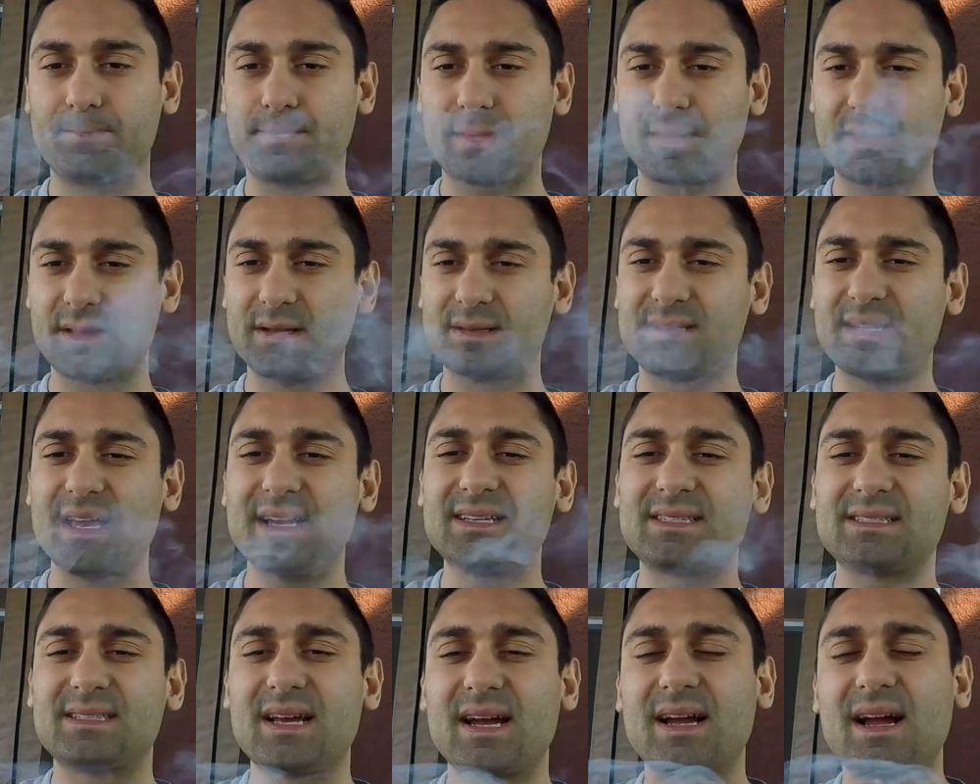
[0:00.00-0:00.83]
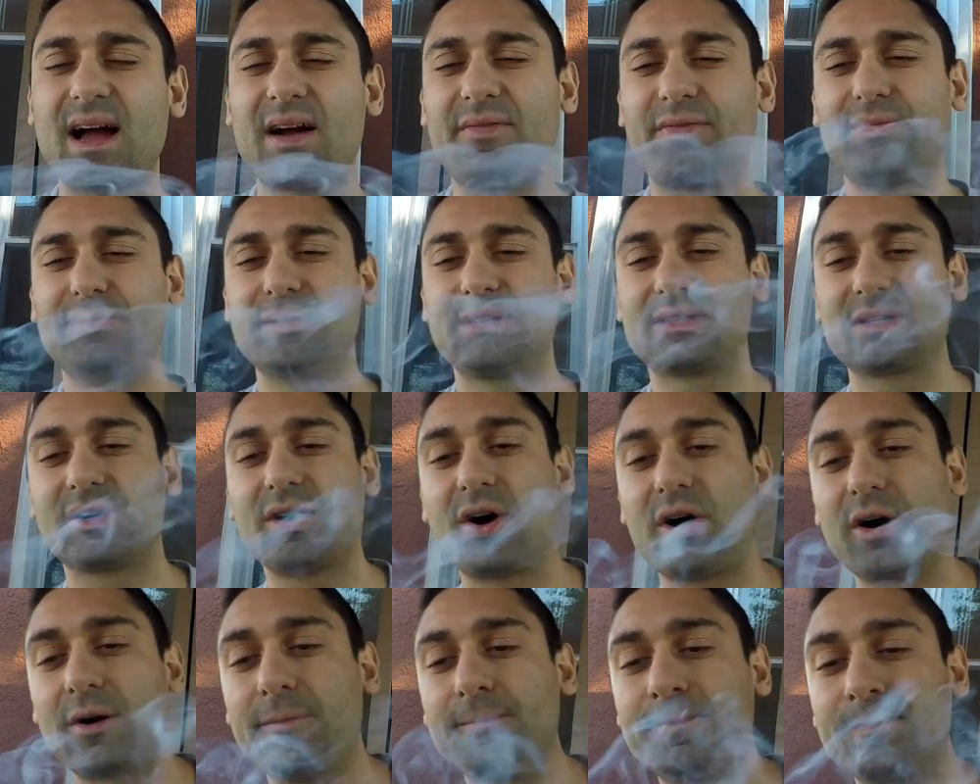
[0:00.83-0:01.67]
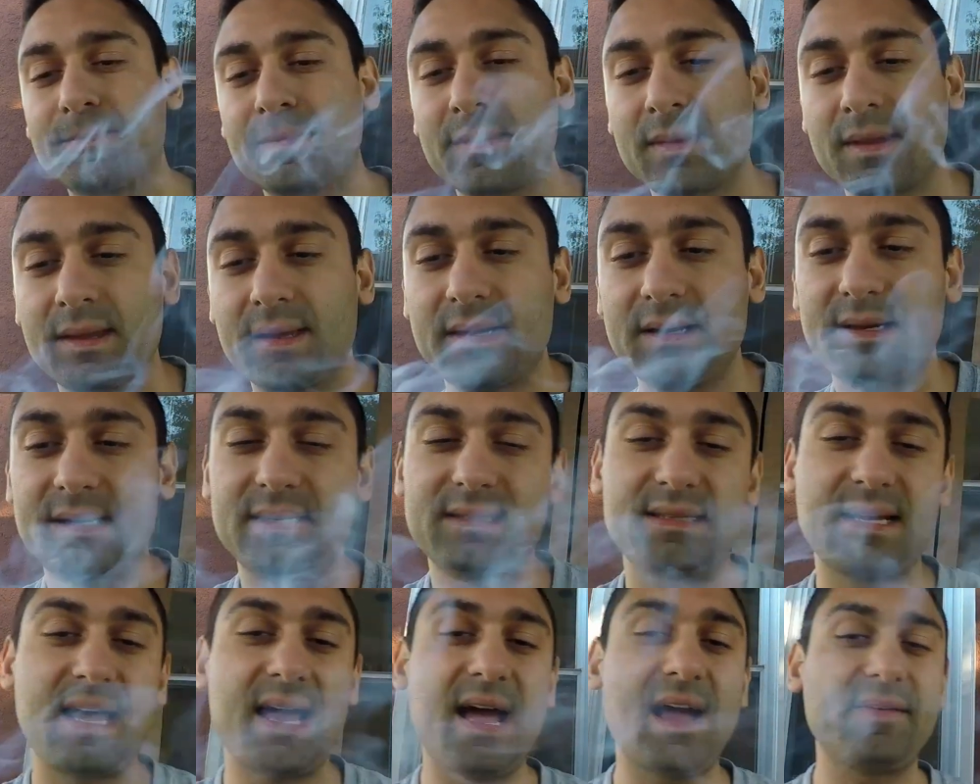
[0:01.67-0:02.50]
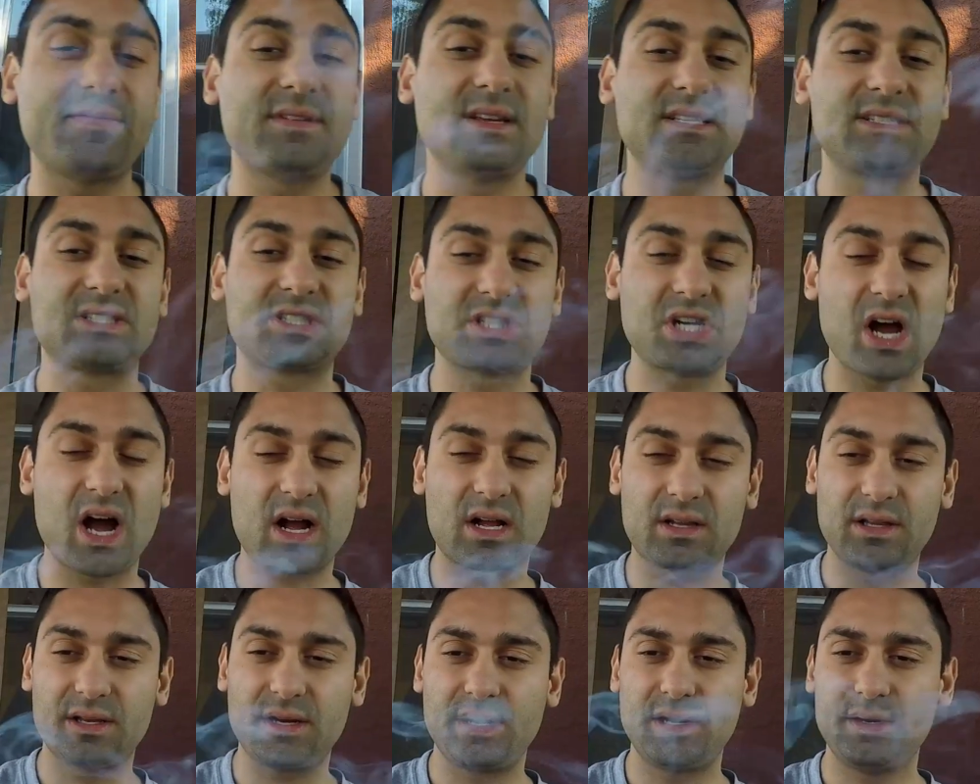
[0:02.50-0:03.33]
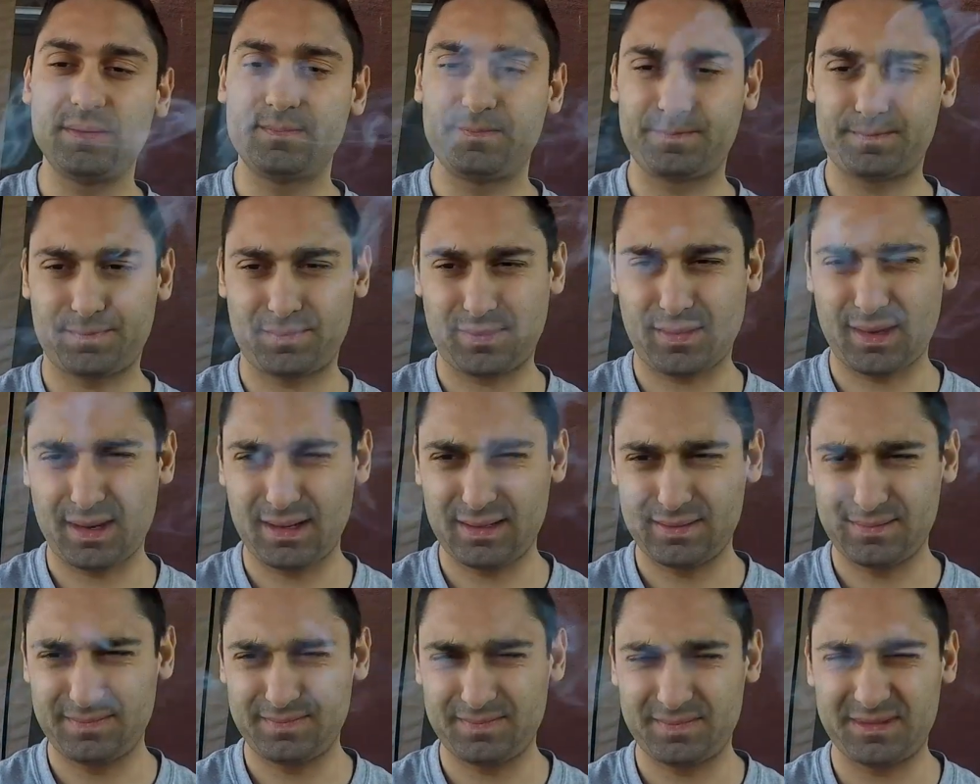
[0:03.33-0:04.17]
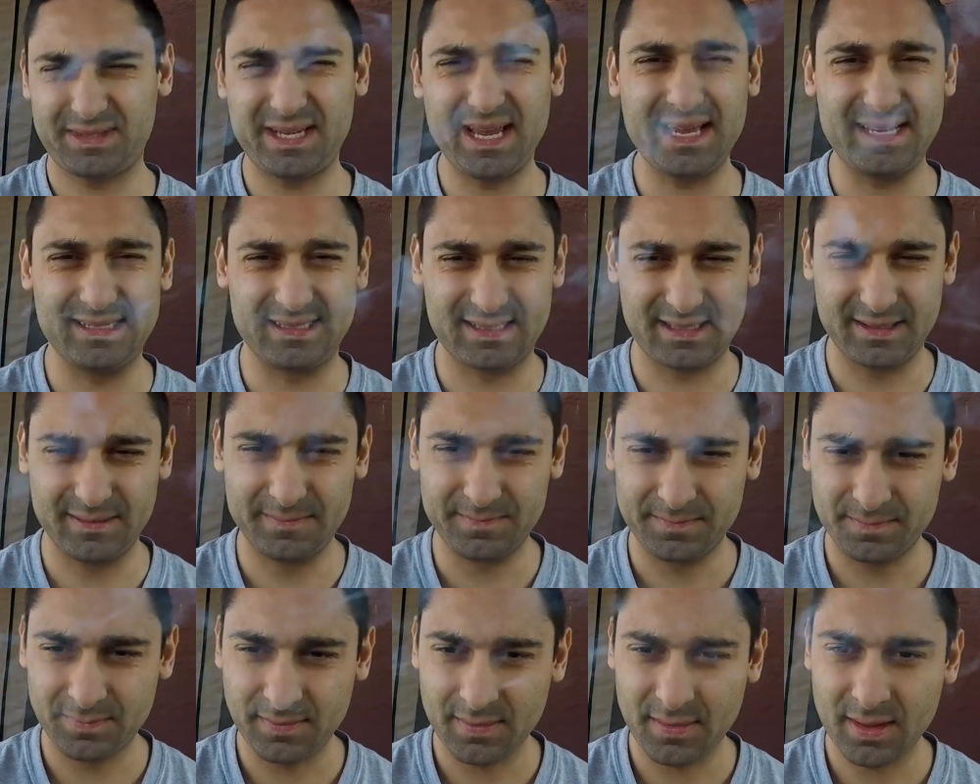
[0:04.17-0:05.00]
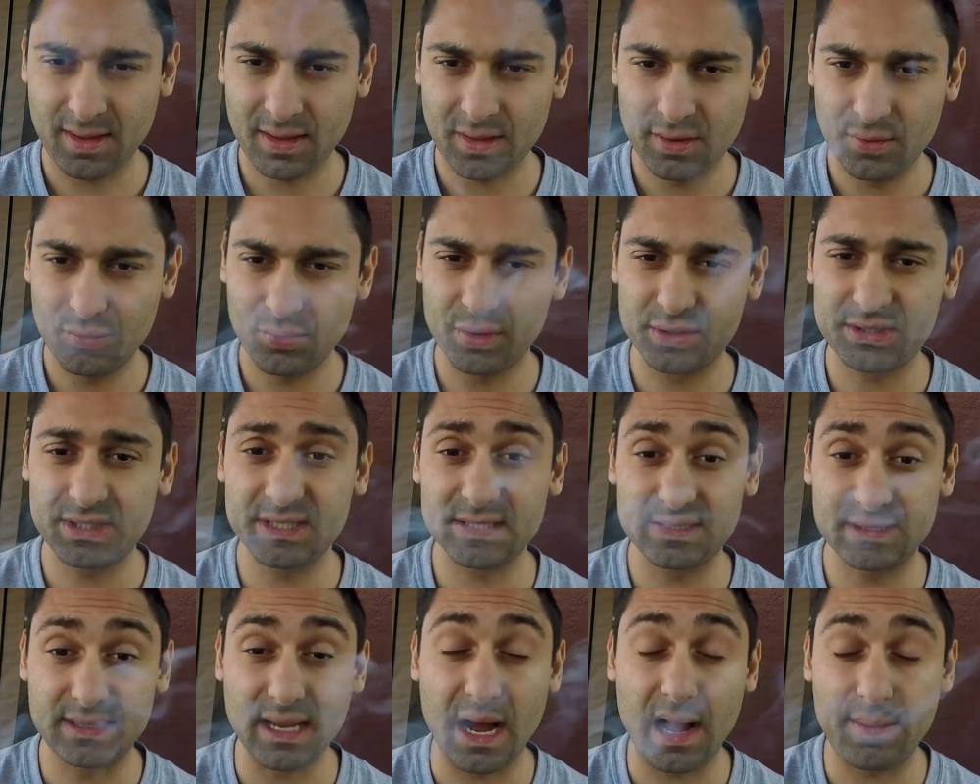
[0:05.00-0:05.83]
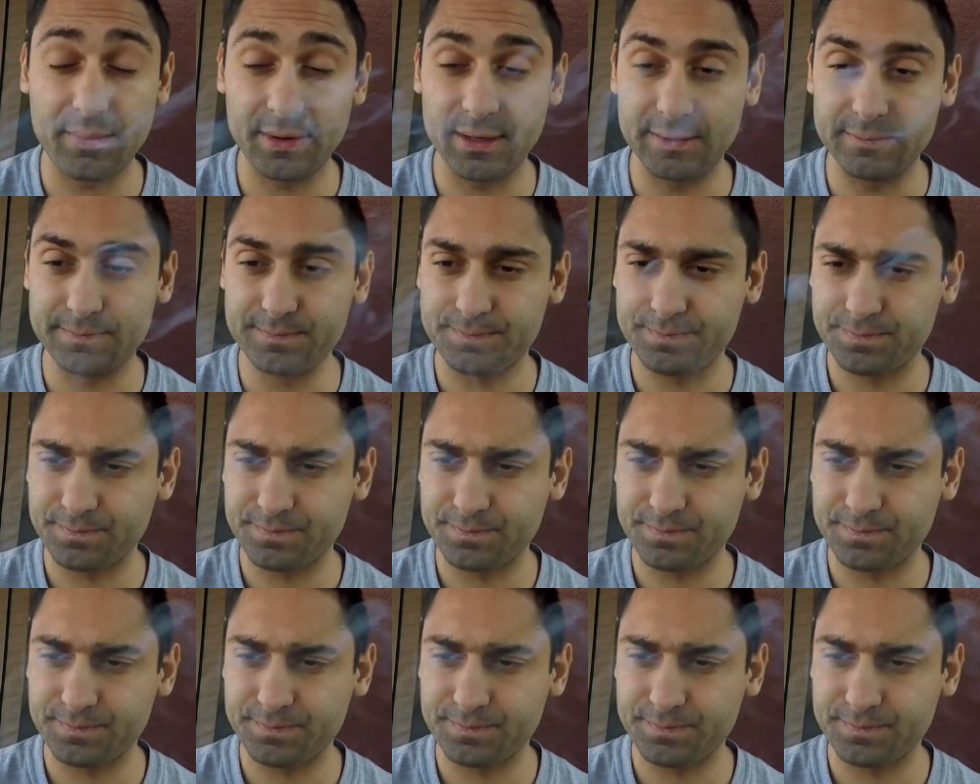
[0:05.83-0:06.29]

The taste I got from the cigar is I have this chocolatey taste, which is dominant.